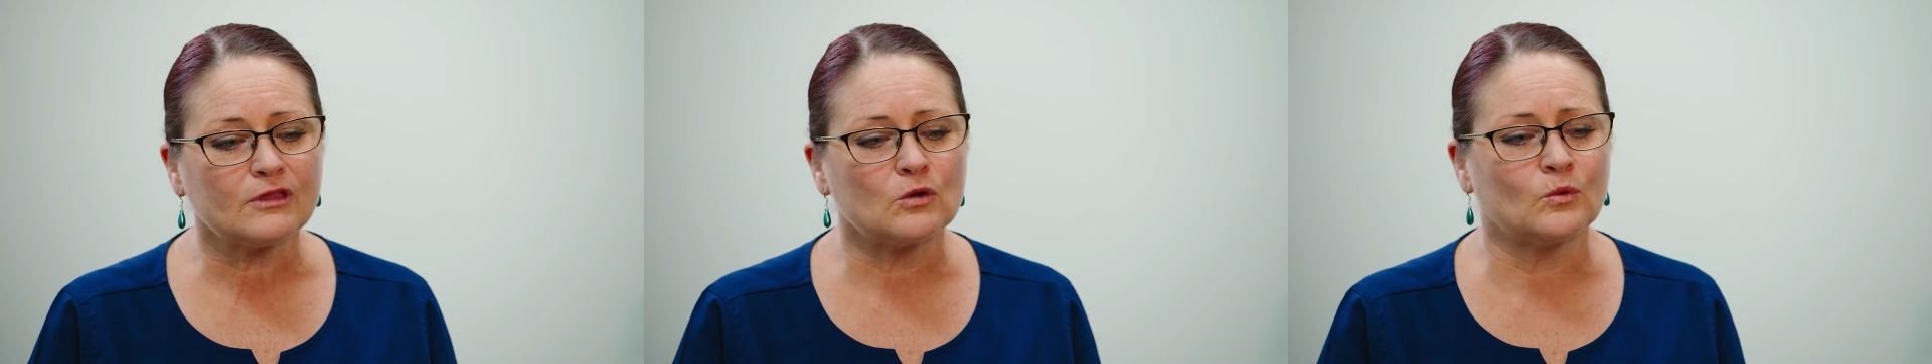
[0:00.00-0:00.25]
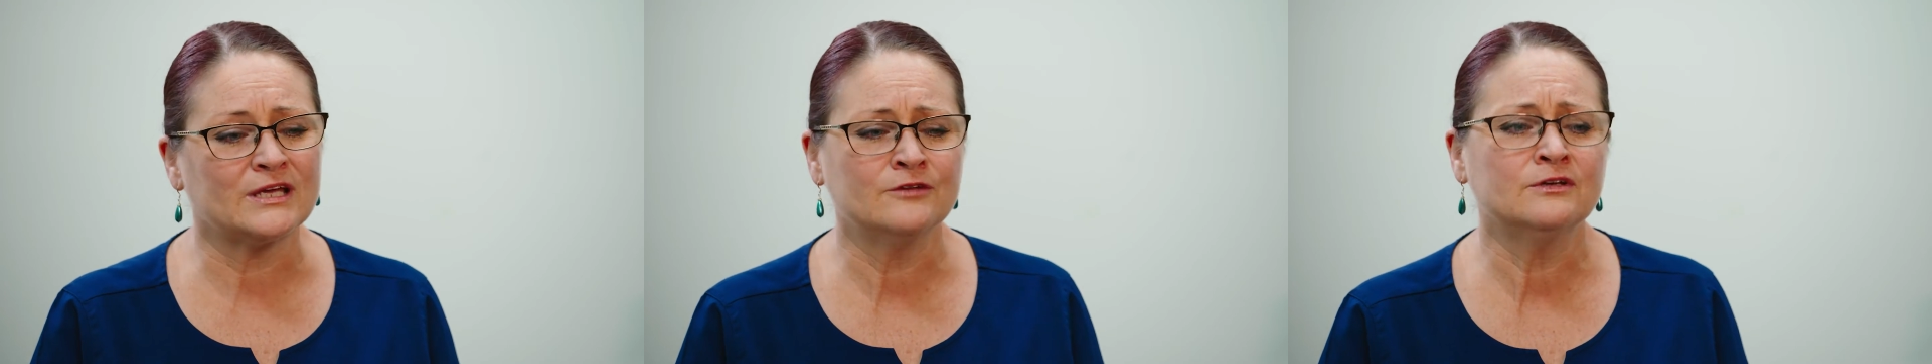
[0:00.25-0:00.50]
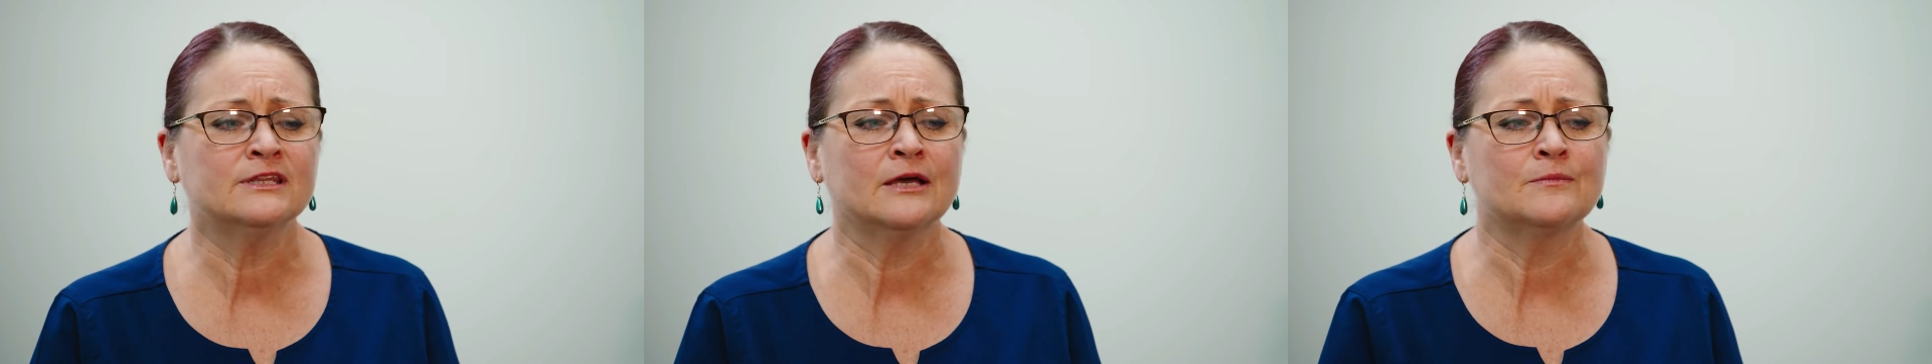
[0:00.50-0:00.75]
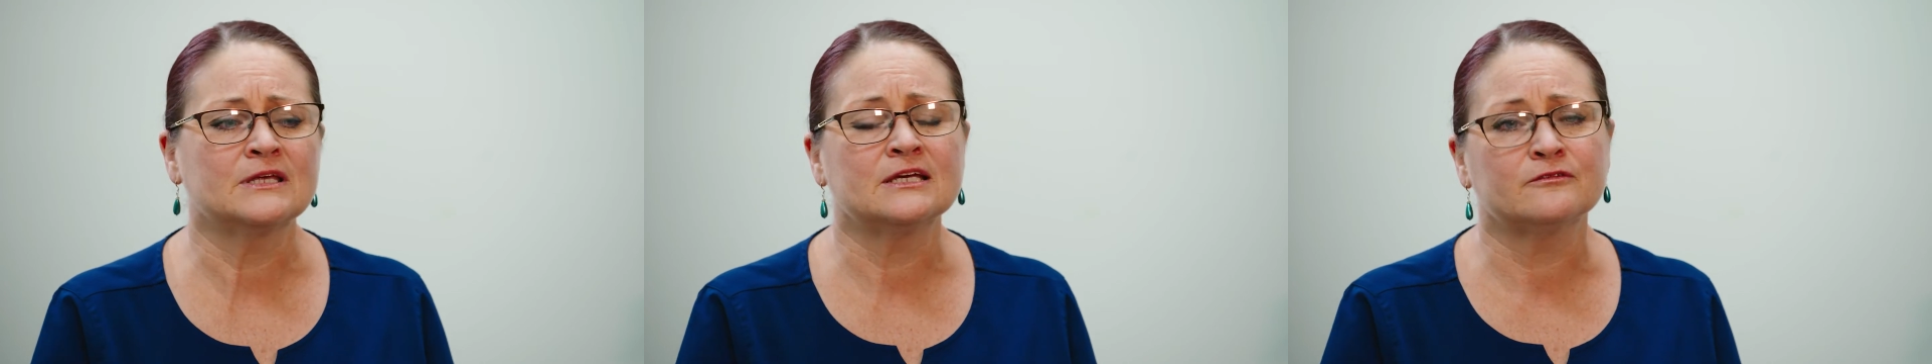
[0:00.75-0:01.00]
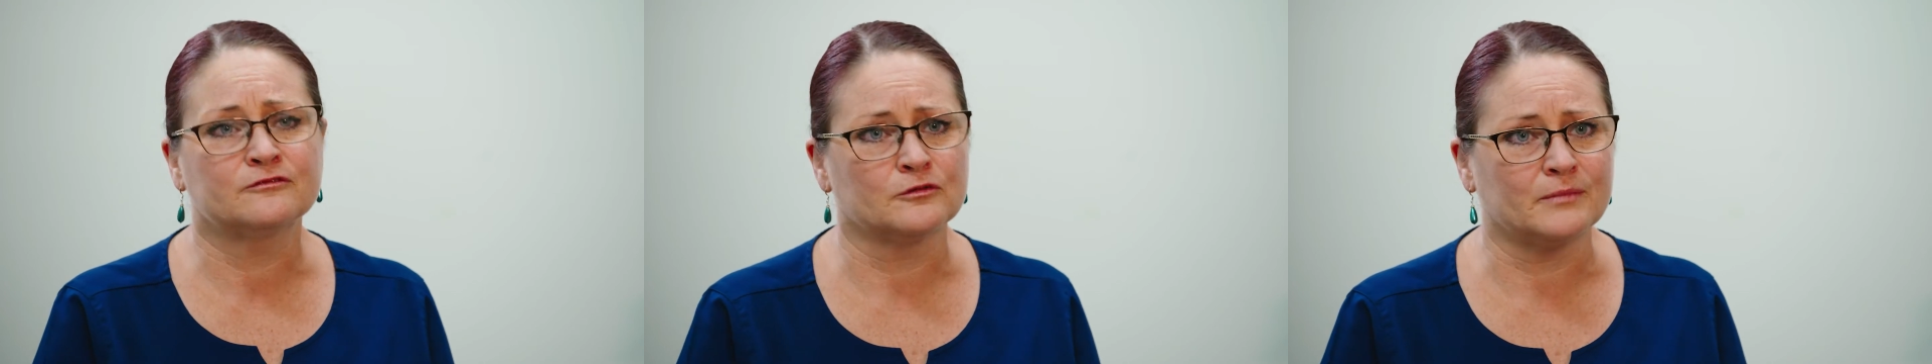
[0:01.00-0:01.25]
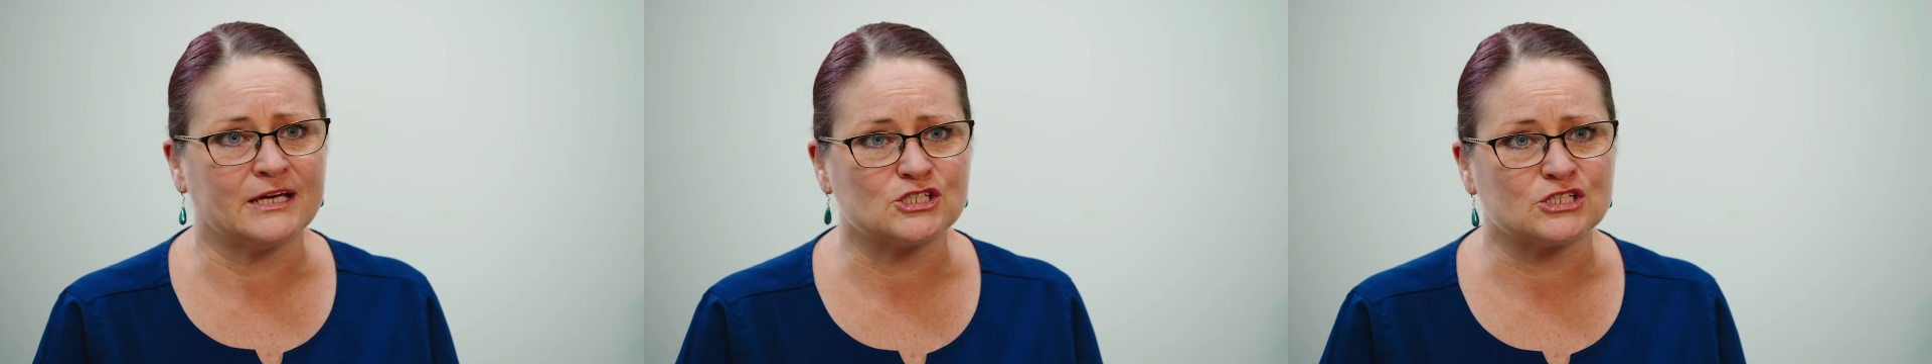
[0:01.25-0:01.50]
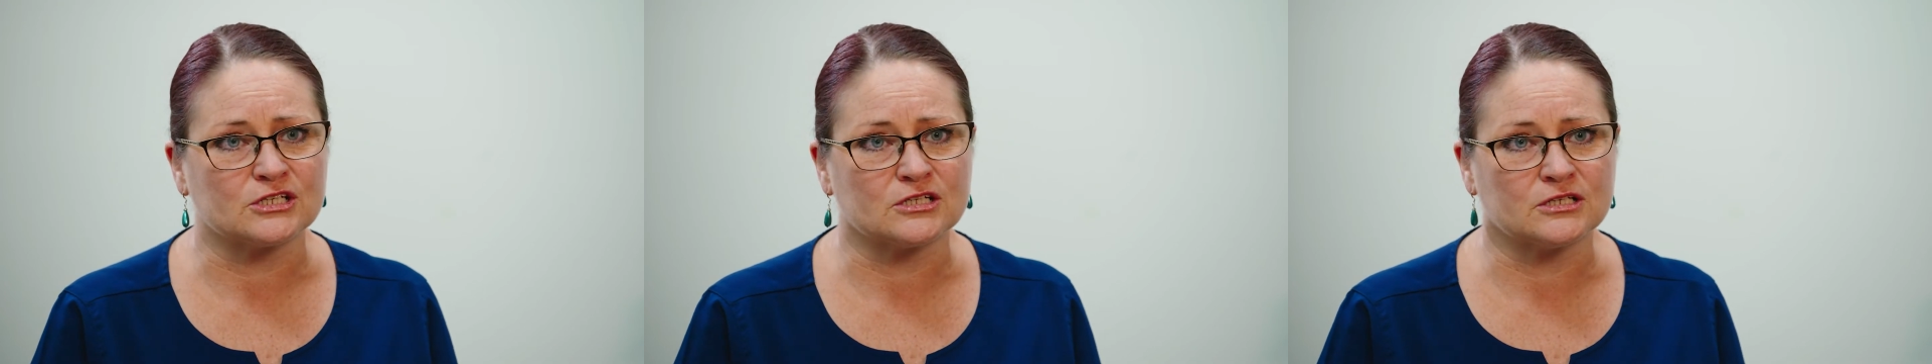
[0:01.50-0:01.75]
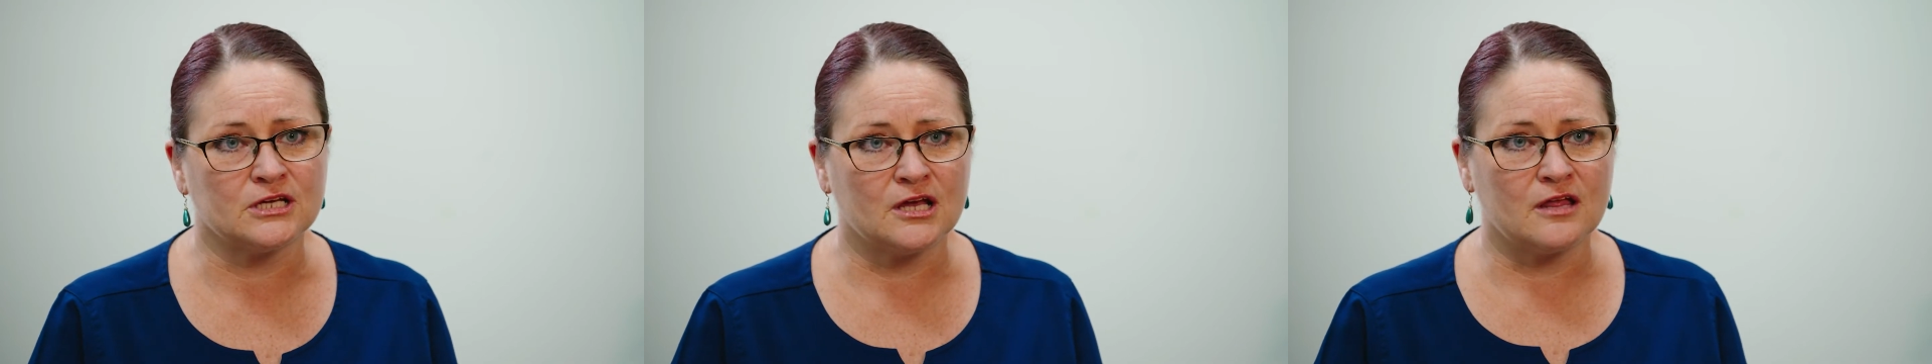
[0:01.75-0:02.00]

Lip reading: We're giving them the information